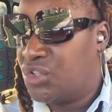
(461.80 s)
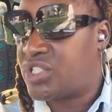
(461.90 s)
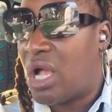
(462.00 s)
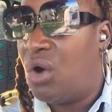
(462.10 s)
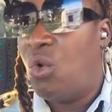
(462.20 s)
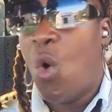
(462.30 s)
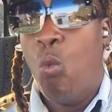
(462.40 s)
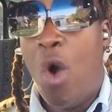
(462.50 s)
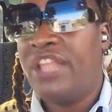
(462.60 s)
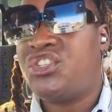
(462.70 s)
So
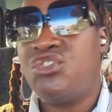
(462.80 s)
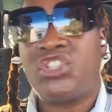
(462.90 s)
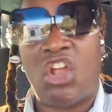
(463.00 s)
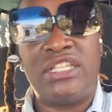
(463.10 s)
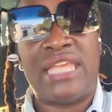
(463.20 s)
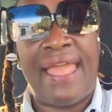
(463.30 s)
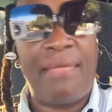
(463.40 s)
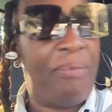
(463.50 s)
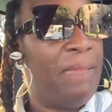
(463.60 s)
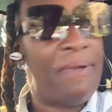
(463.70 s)
once you start
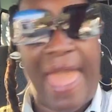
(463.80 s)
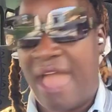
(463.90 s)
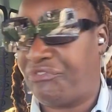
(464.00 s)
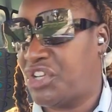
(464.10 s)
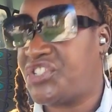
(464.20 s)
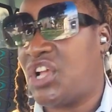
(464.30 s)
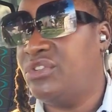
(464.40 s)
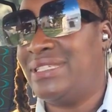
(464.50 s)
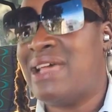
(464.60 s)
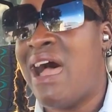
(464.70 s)
taking people after a
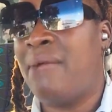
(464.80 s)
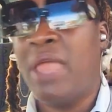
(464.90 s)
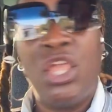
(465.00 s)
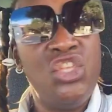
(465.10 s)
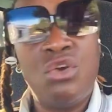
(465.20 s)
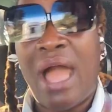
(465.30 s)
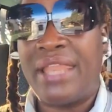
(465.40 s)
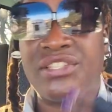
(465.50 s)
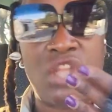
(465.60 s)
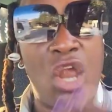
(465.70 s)
certain time, you
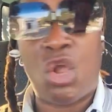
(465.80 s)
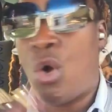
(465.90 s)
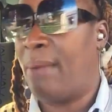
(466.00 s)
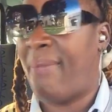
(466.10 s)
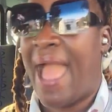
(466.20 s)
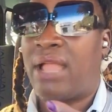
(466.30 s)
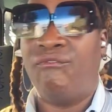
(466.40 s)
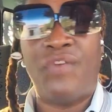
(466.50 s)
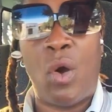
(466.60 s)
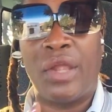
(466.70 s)
got to start going back
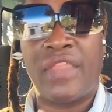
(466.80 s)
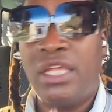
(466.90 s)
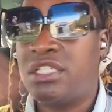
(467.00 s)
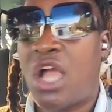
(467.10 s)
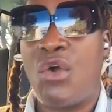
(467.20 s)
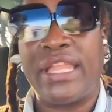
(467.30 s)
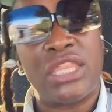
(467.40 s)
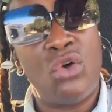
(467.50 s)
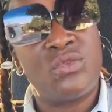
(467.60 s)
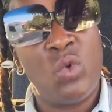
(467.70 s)
and forth to go get
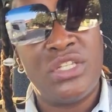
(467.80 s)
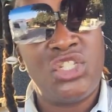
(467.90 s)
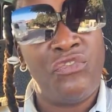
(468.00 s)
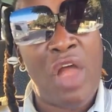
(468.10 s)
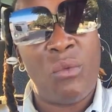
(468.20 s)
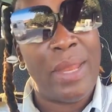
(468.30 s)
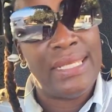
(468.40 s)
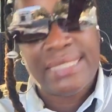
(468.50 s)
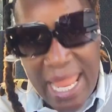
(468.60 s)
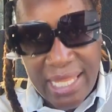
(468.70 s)
those ones you've
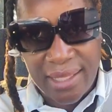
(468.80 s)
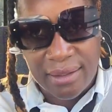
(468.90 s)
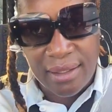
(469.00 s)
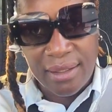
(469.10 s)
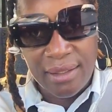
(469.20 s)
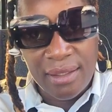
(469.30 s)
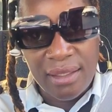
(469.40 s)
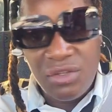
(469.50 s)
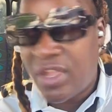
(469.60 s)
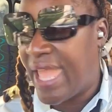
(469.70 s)
already taken.
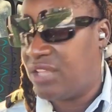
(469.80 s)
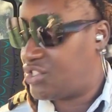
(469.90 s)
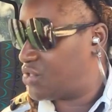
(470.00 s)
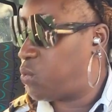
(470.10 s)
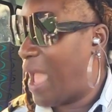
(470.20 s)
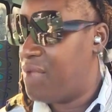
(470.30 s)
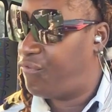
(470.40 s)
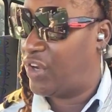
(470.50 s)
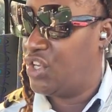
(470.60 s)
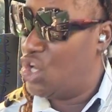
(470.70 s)
You can't just wait
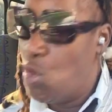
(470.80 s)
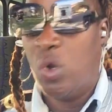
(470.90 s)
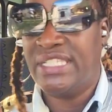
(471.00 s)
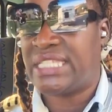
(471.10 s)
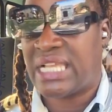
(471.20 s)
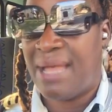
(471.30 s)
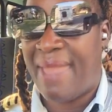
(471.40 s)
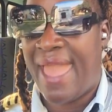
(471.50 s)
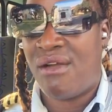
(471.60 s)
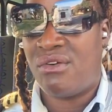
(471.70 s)
for new ones to come
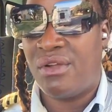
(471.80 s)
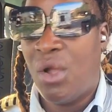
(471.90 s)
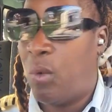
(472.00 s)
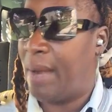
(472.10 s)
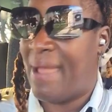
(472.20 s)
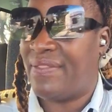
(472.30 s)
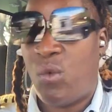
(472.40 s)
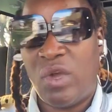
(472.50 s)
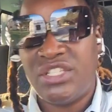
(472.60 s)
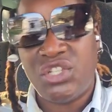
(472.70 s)
out. What about
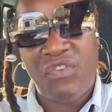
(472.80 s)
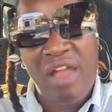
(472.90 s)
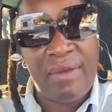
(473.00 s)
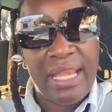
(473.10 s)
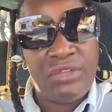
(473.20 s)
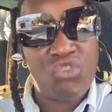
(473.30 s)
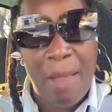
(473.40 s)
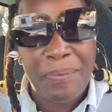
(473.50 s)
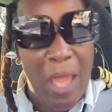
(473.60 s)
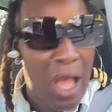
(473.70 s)
the ones you've already
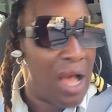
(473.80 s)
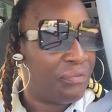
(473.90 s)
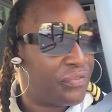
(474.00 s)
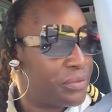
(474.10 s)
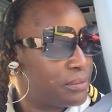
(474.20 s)
dropped off?